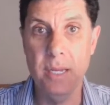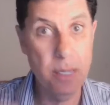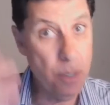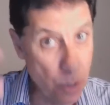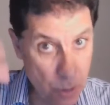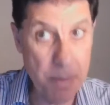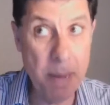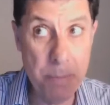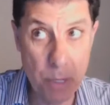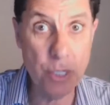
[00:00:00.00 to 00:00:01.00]
You all
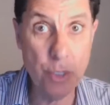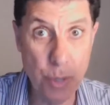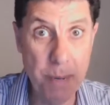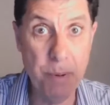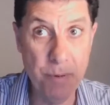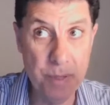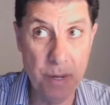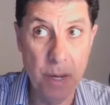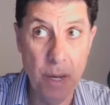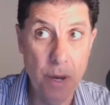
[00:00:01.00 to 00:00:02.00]
remember the trip of
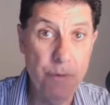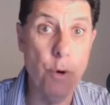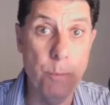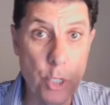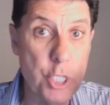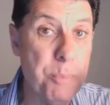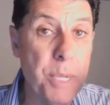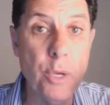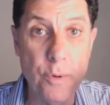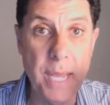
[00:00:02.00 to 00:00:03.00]
the former
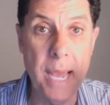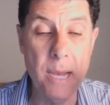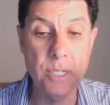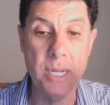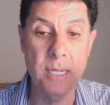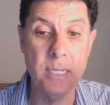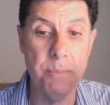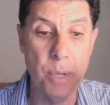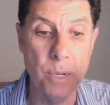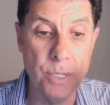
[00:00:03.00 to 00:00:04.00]
Speaker of the House, Nancy
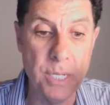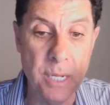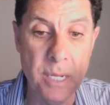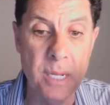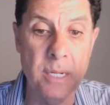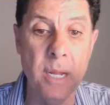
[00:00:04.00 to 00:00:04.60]
Pelosi,